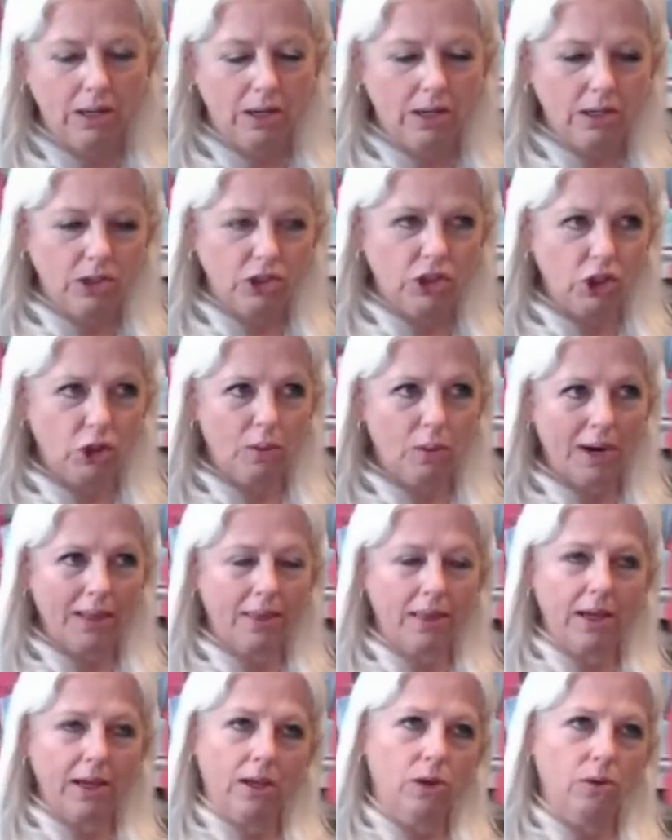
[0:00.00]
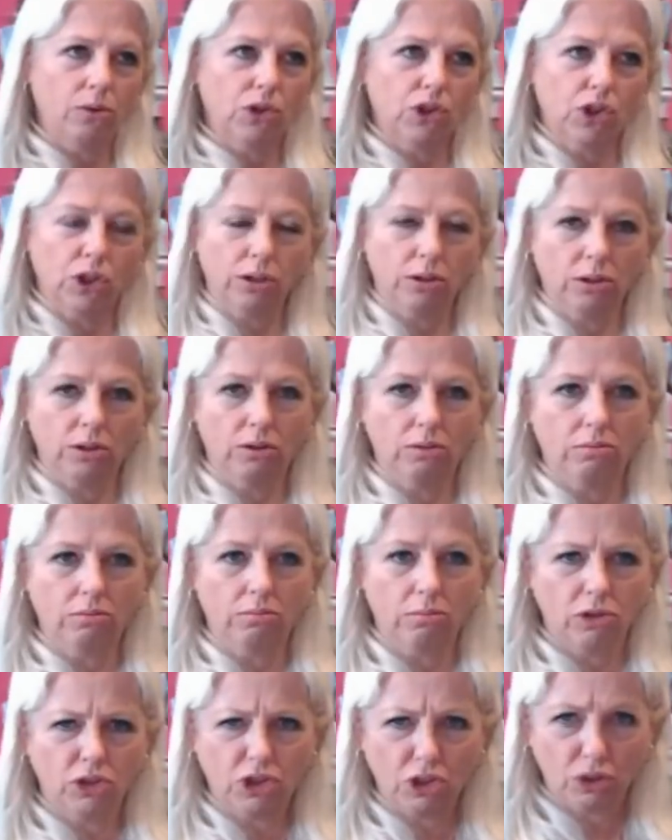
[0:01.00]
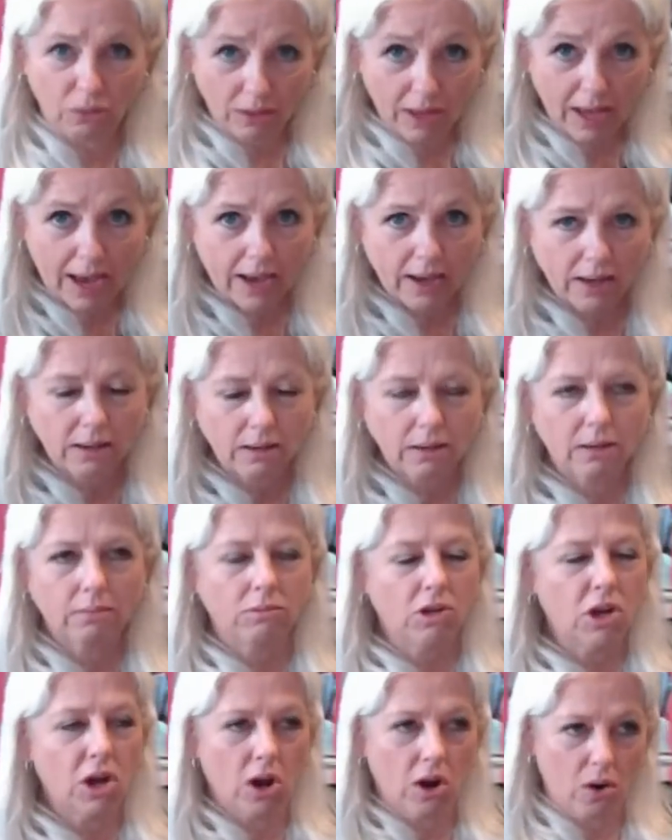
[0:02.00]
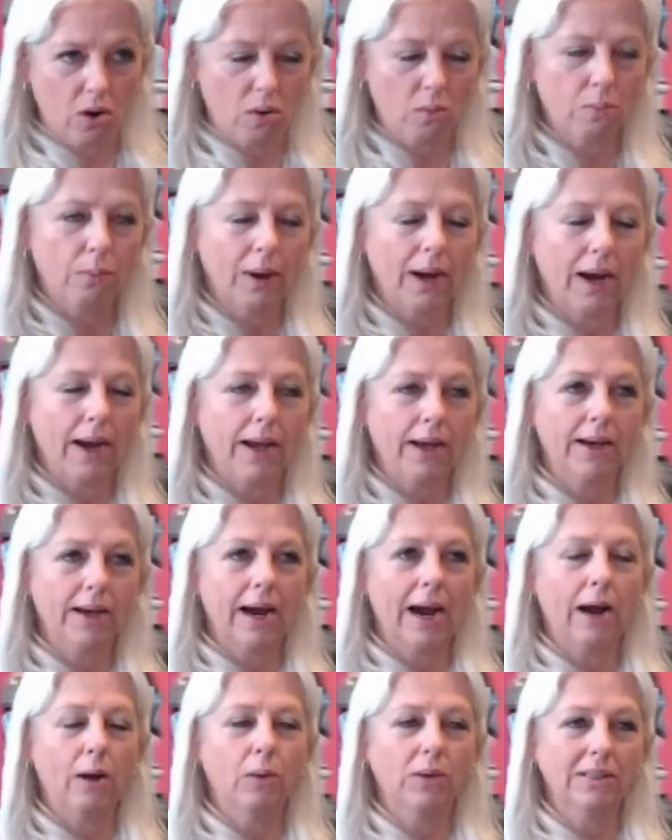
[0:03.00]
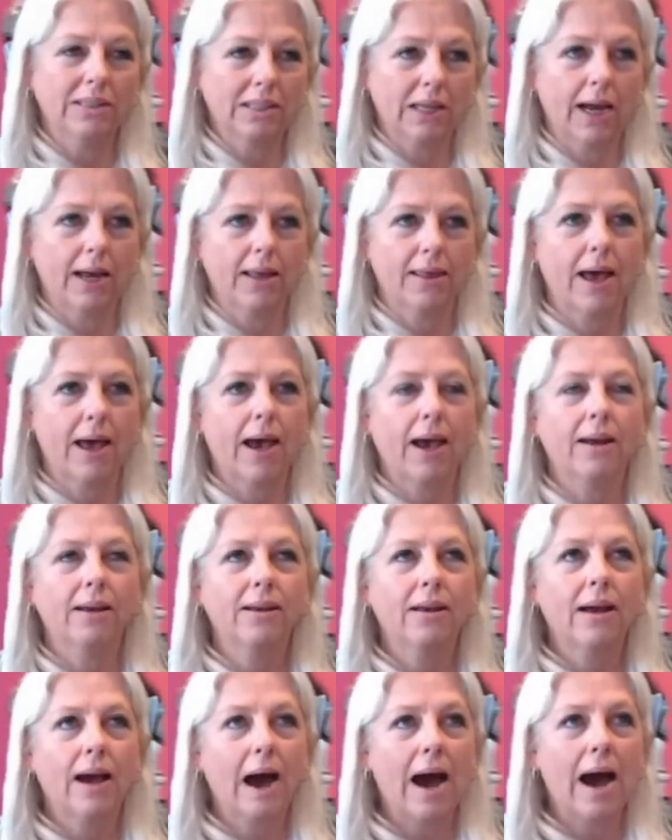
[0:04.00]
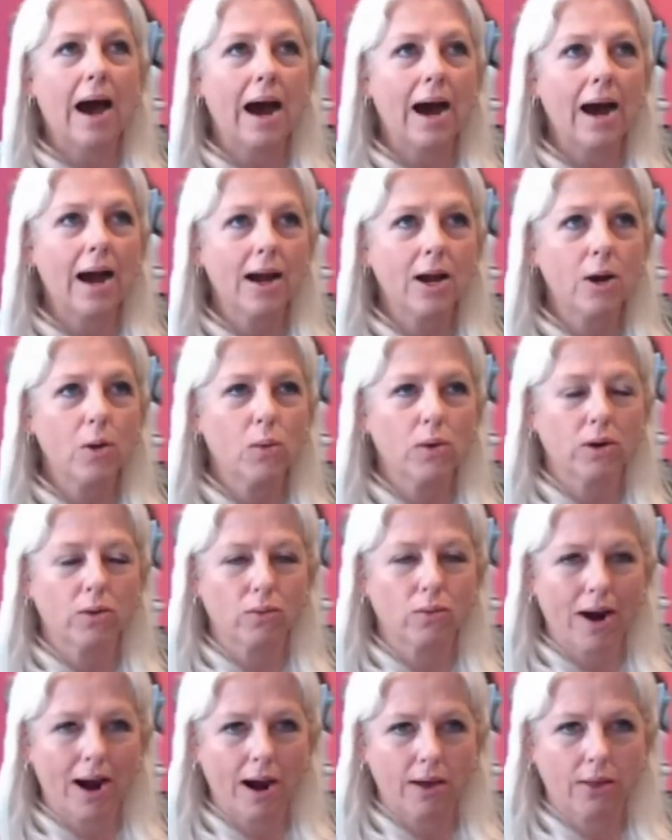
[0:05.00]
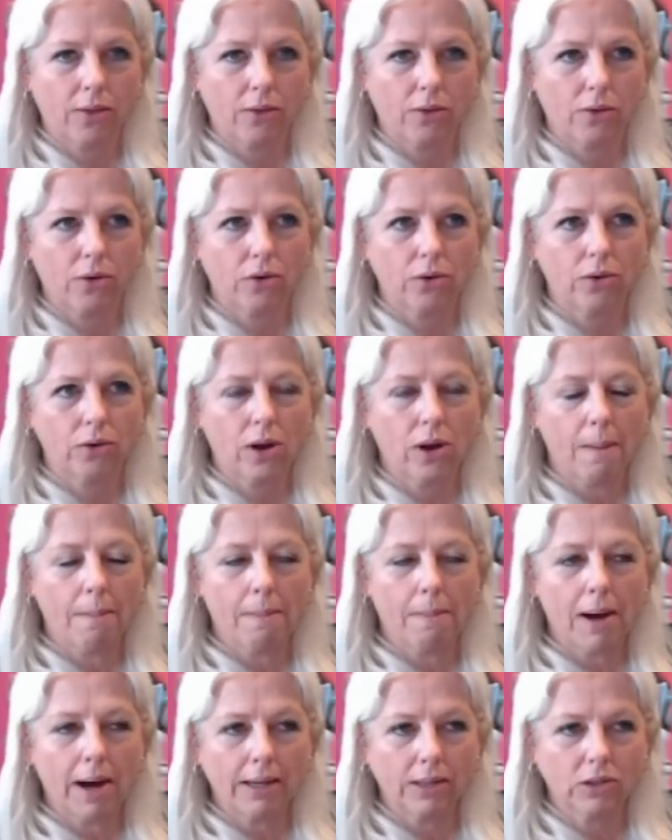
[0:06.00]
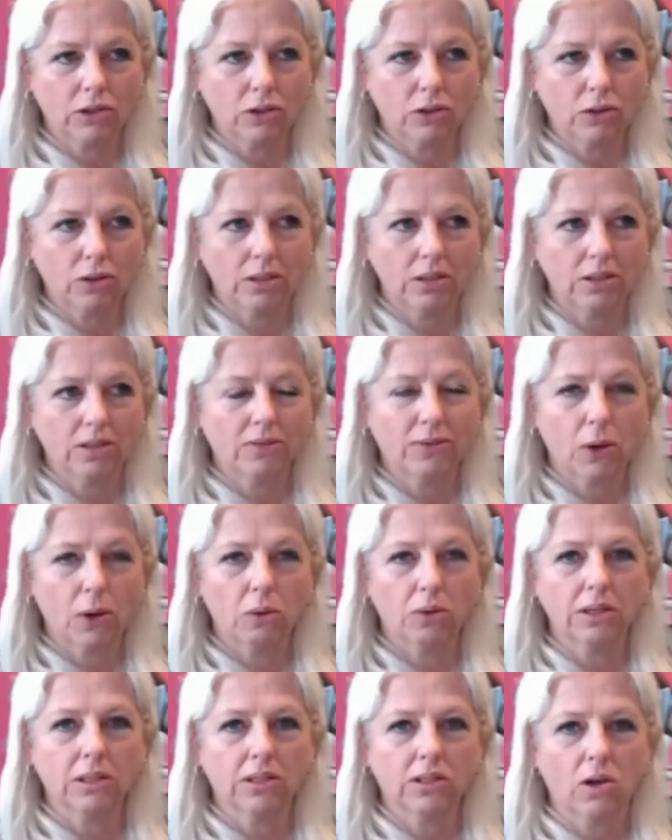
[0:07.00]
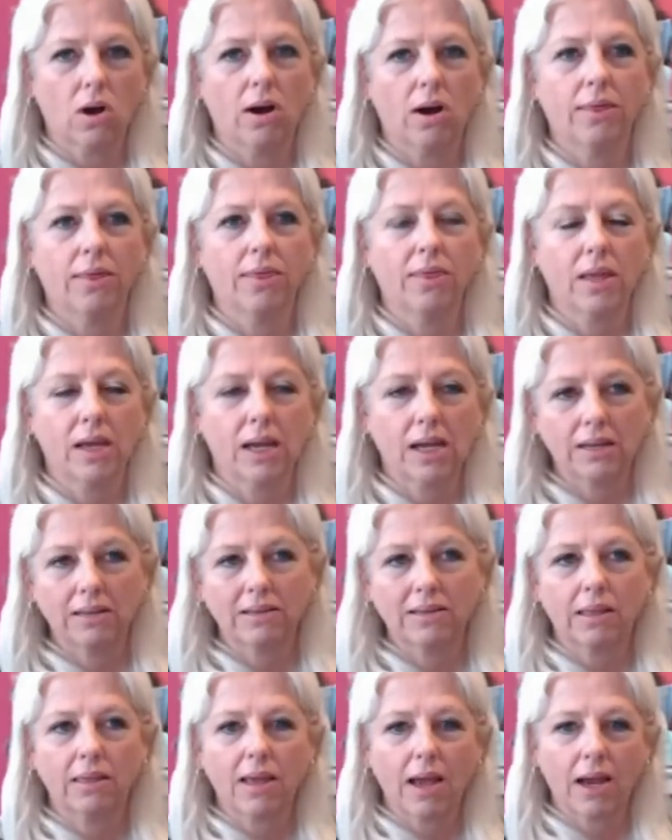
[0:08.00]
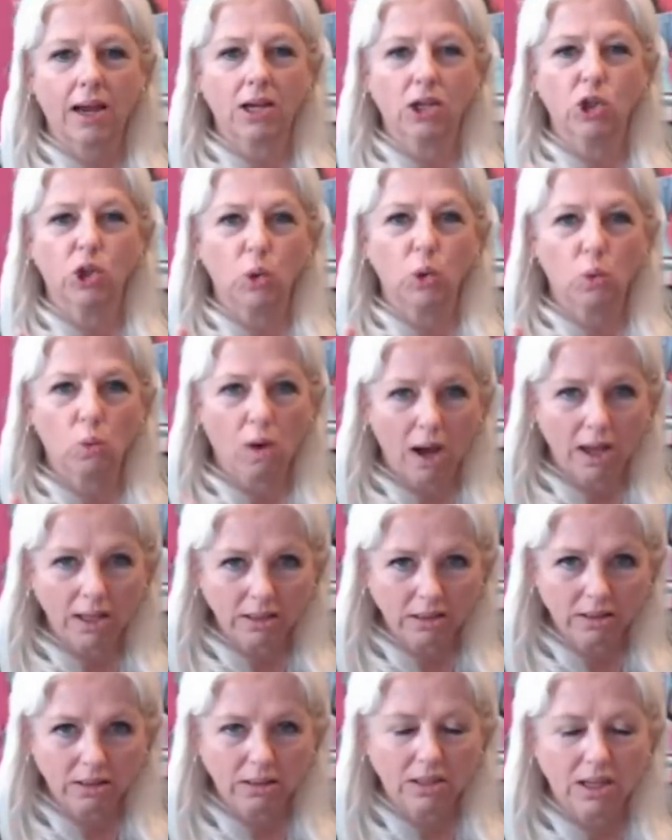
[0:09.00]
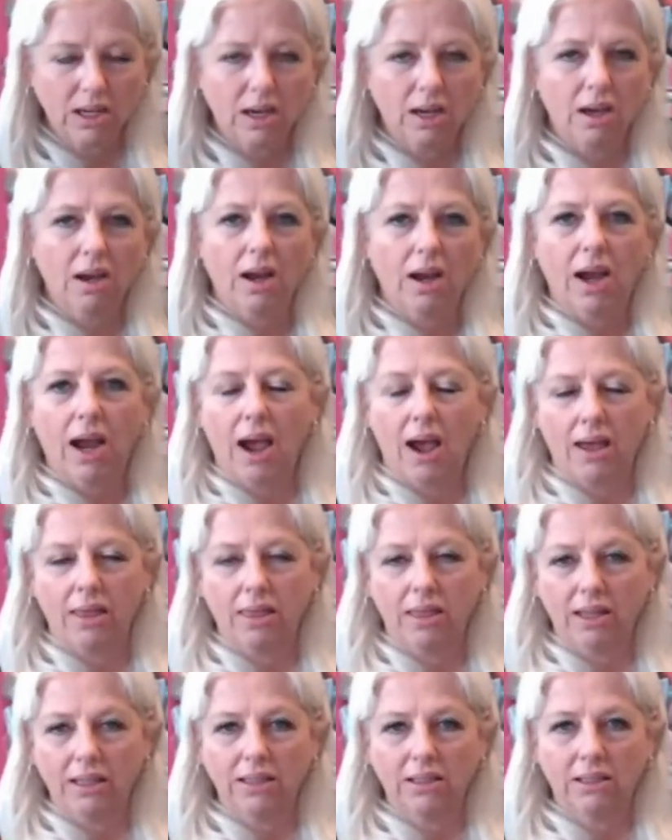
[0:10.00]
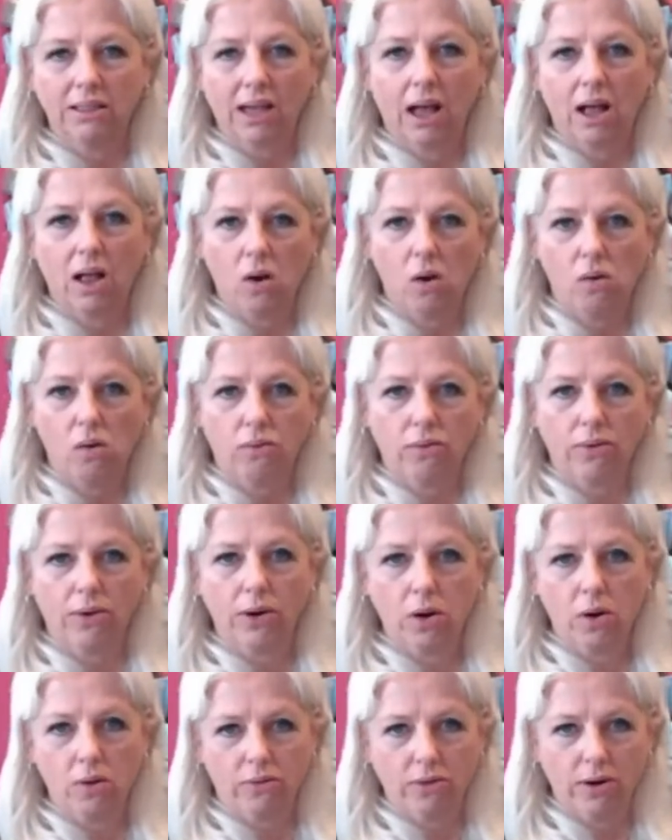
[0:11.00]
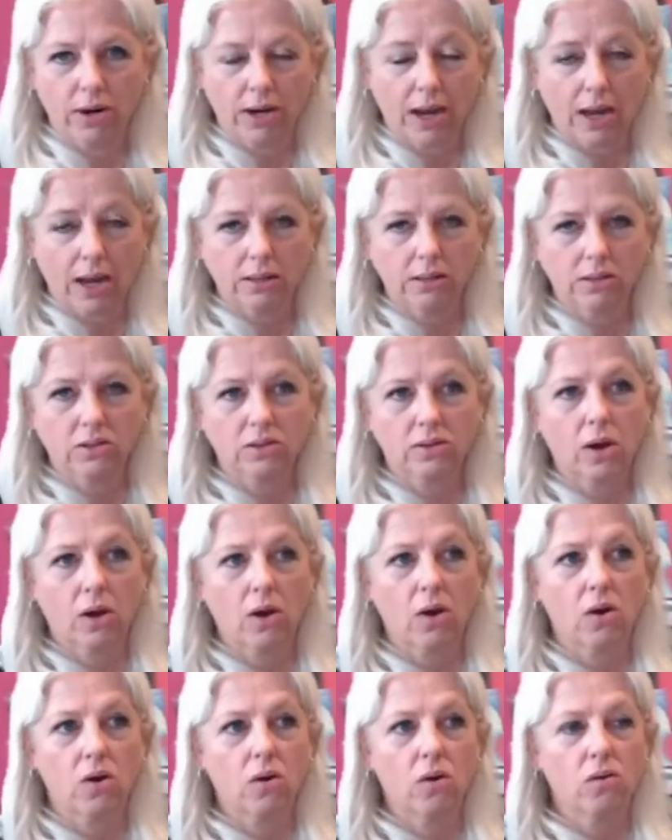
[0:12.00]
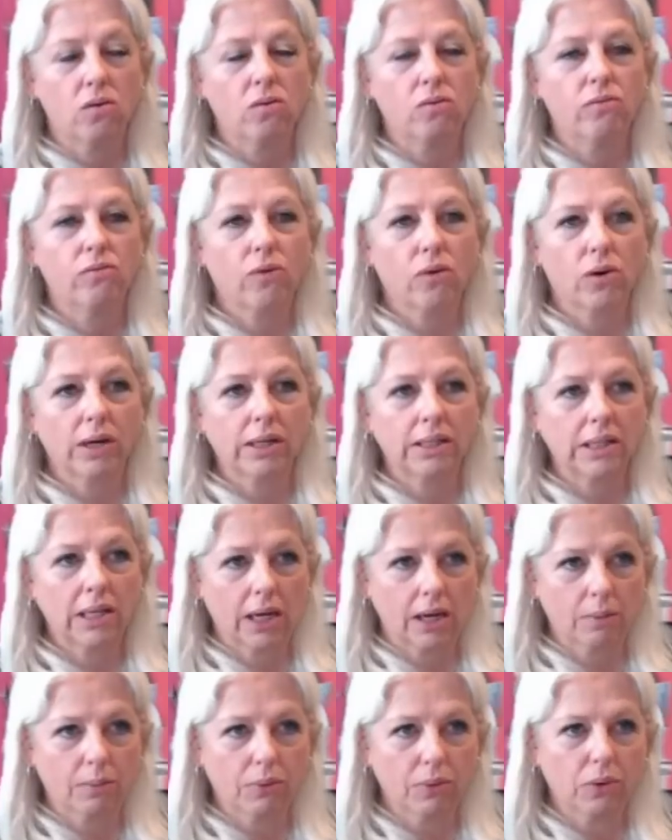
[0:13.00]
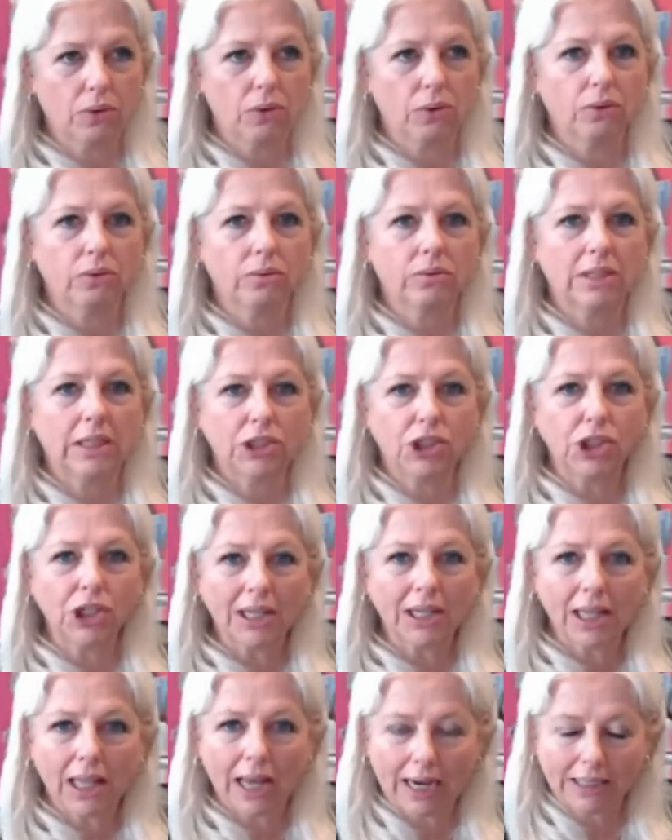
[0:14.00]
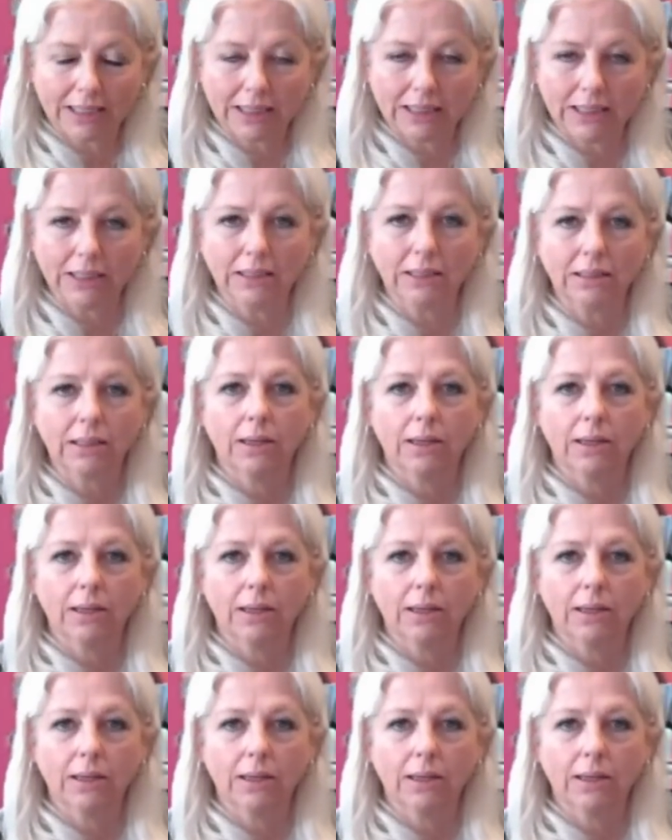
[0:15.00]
Do I think you shouldn't do that? No, but I would say that I would rather my students focus on things that they can do once and then sell over and over again. So, for example, teaching classes.